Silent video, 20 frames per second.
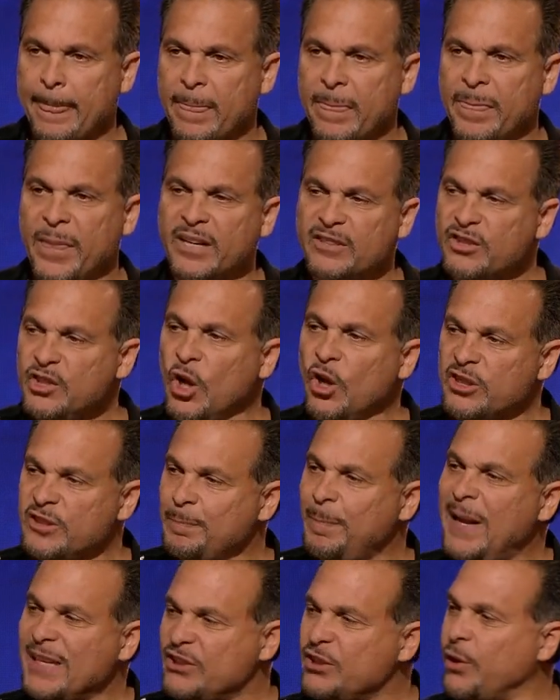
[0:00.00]
There's no
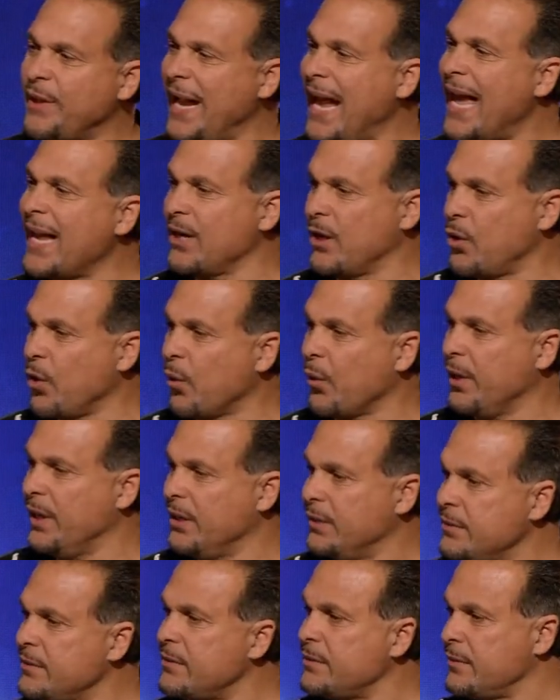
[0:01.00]
special
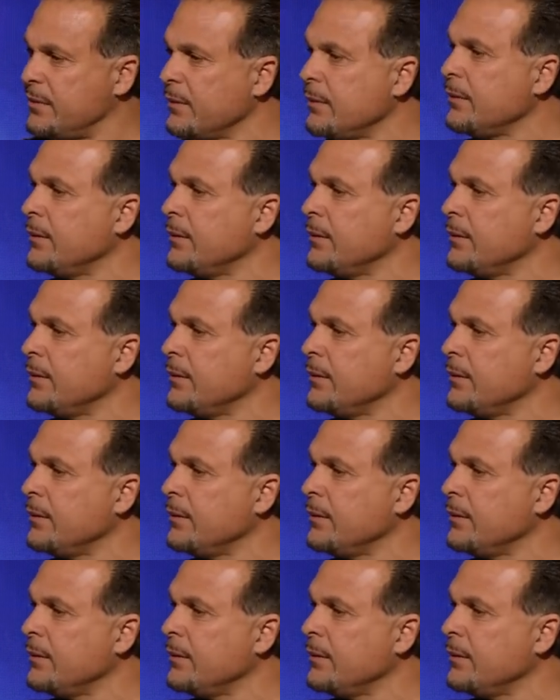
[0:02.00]
categories.